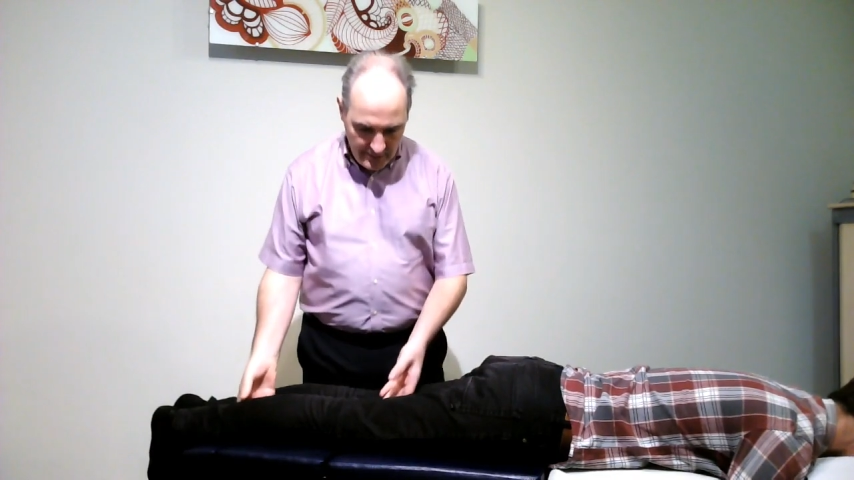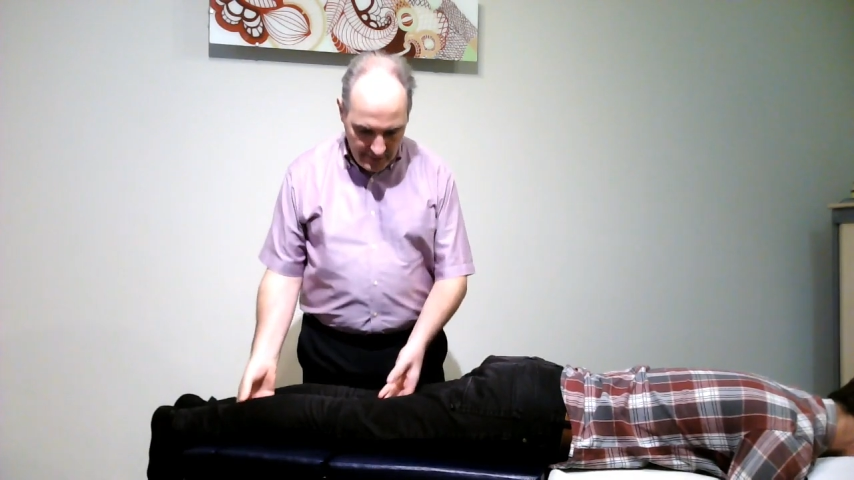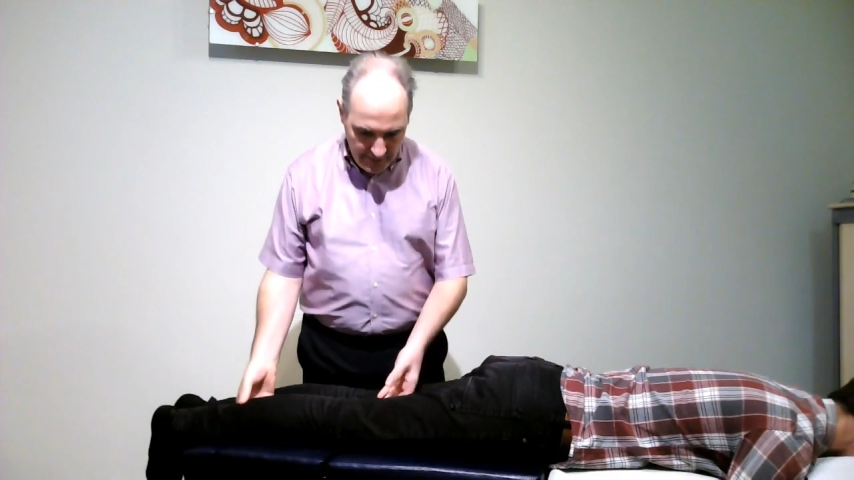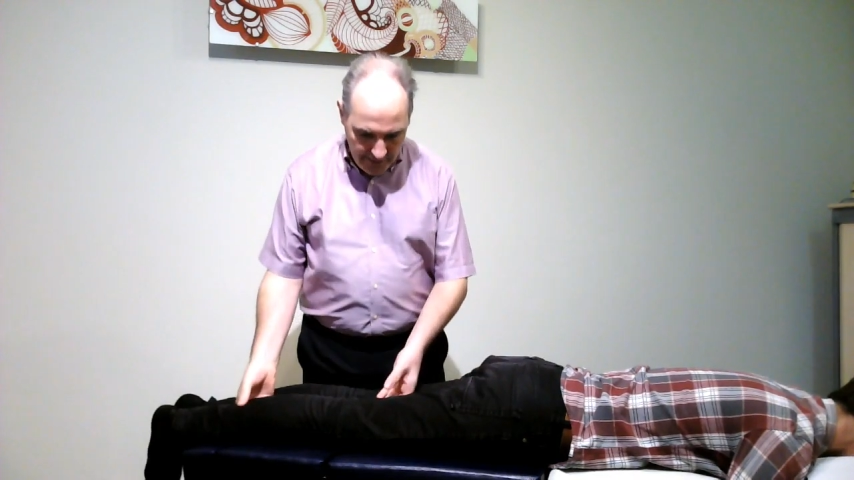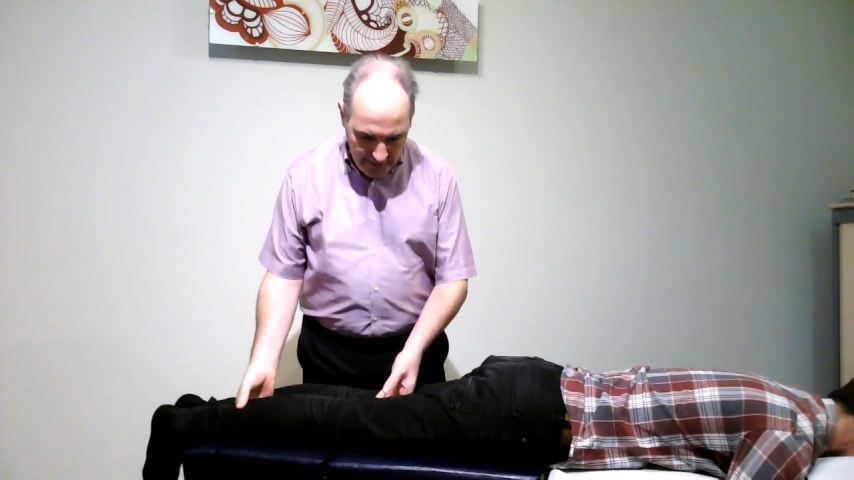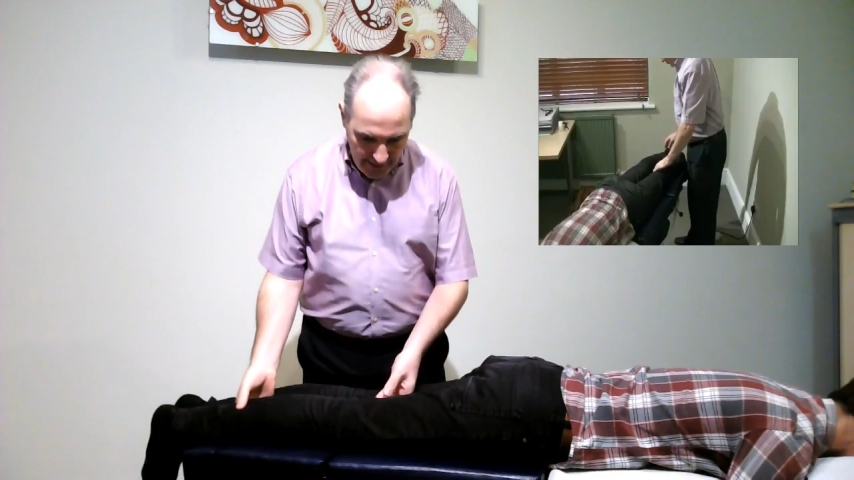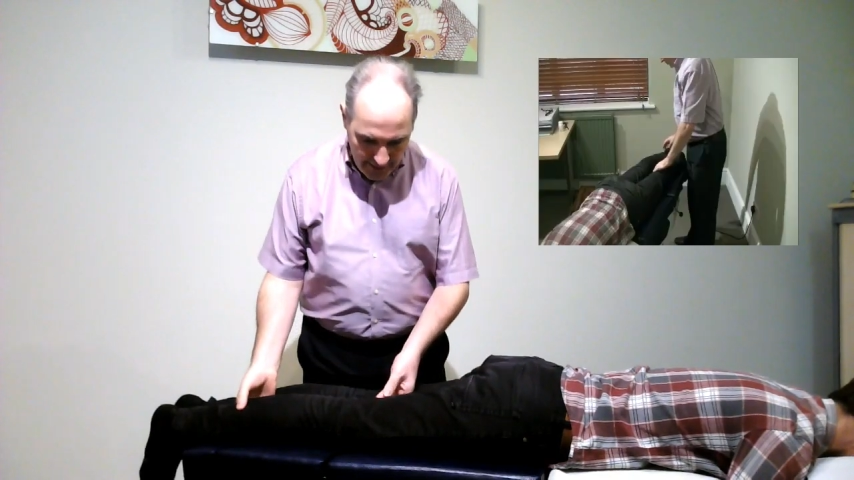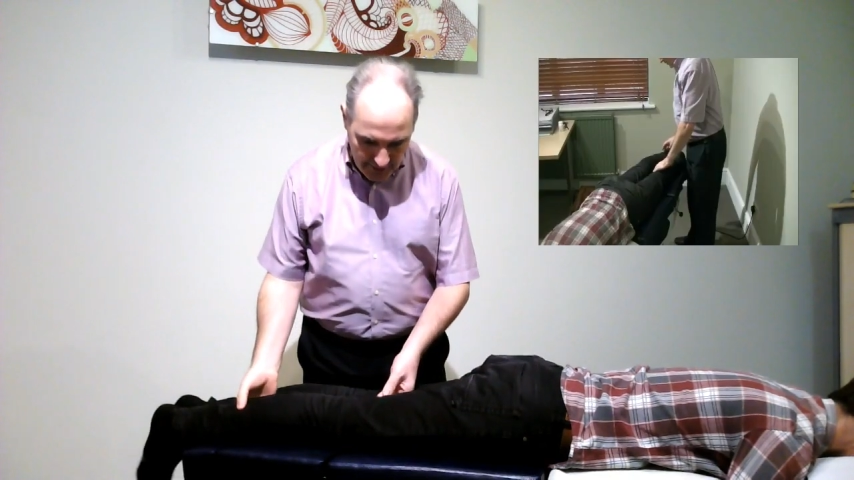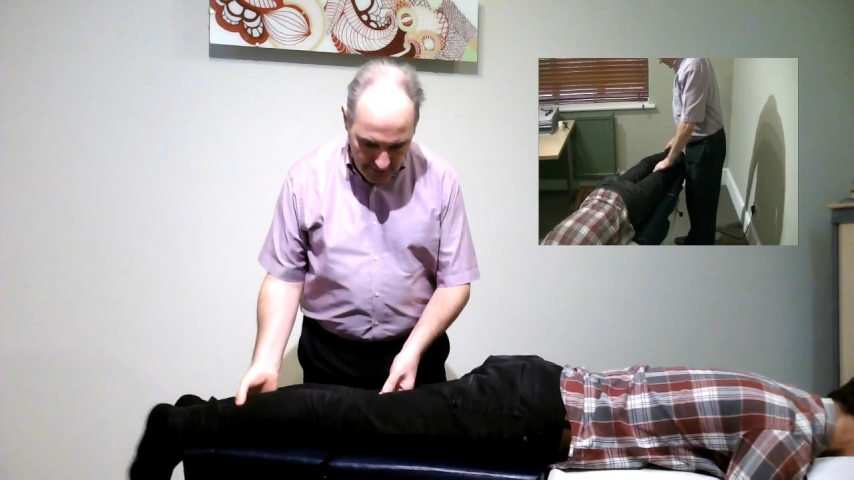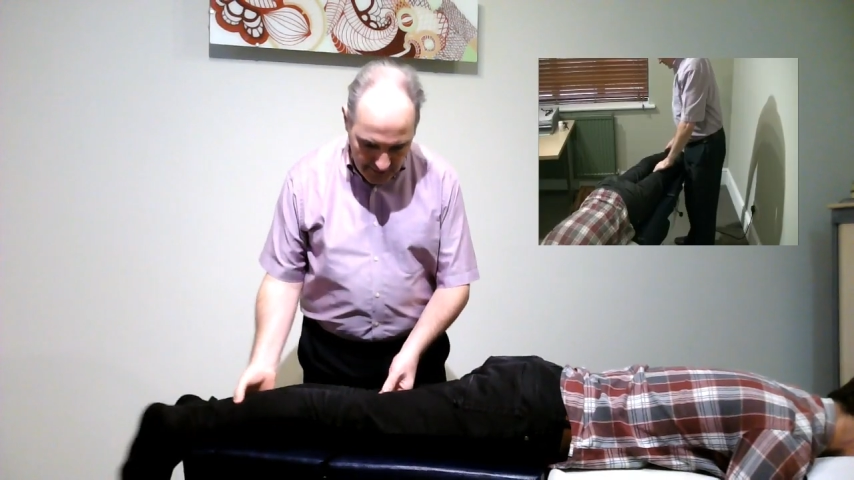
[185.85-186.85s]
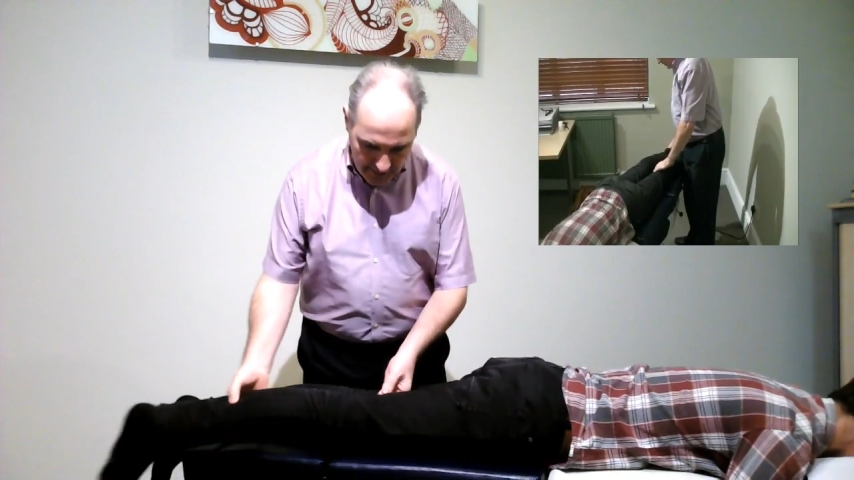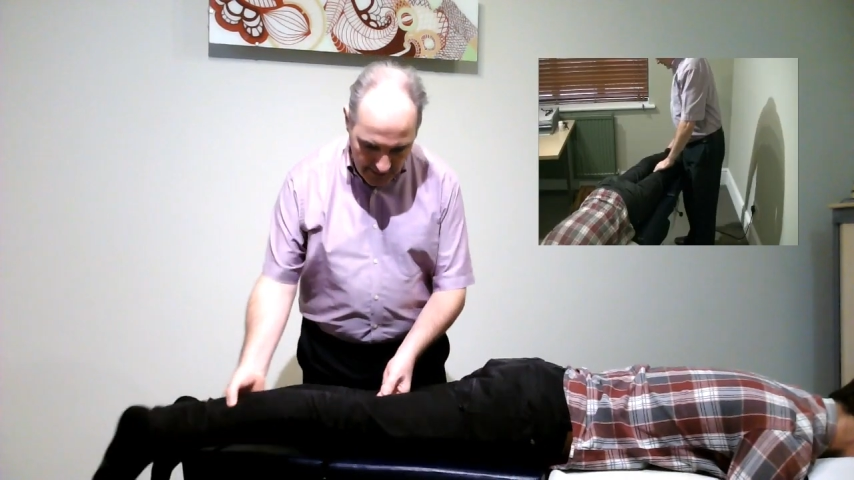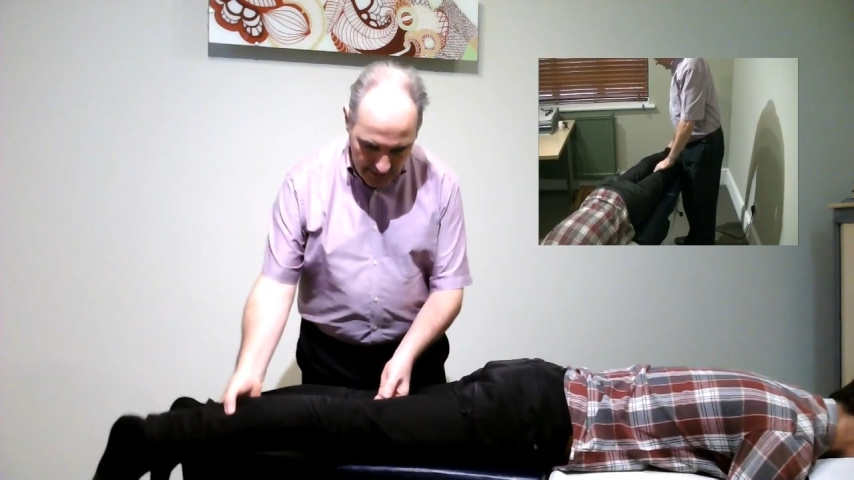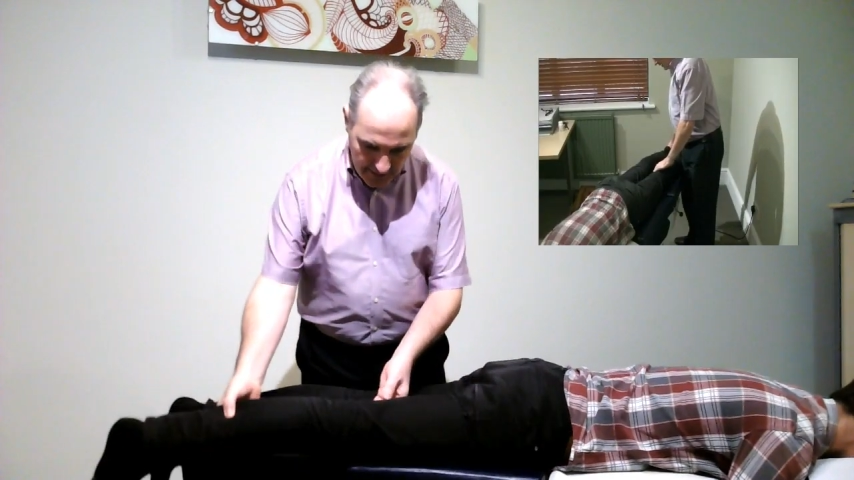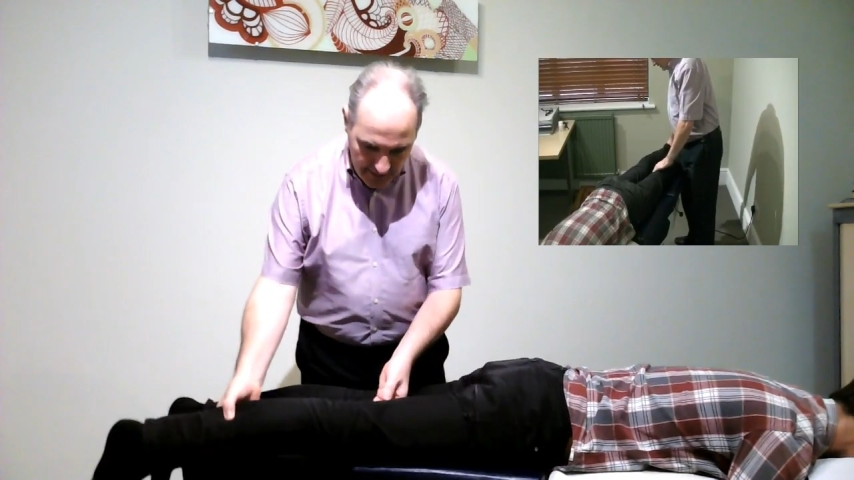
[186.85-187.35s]
leg out to the
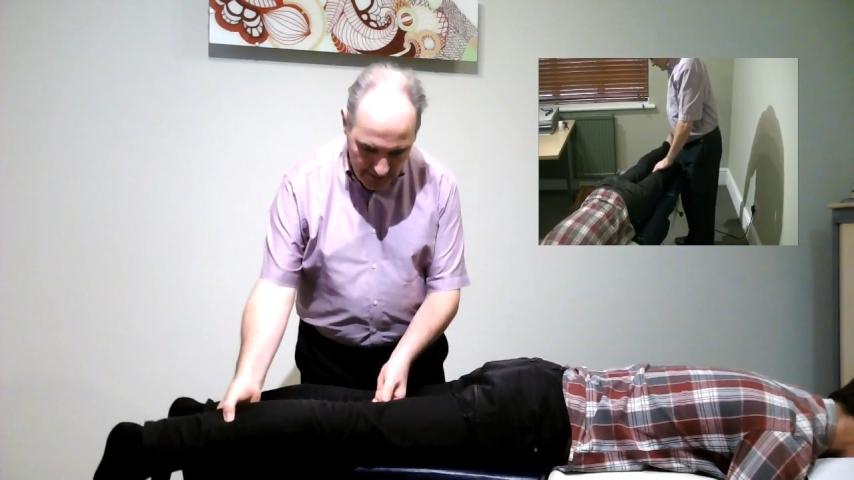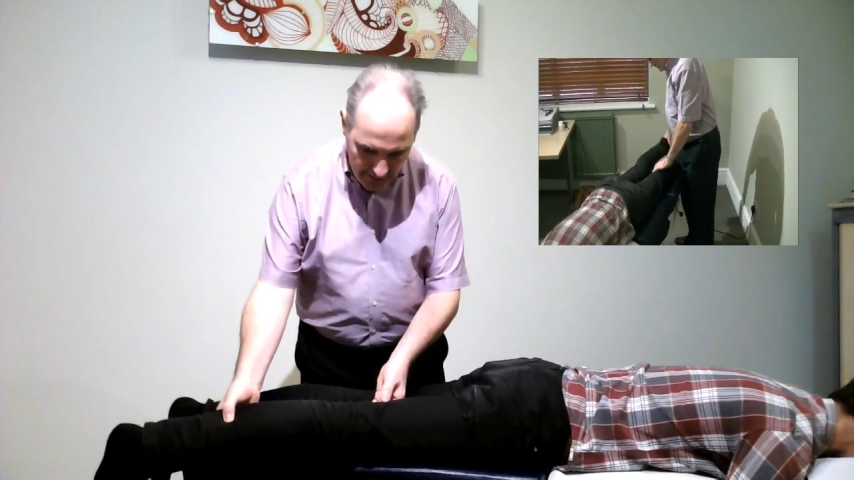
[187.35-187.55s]
side into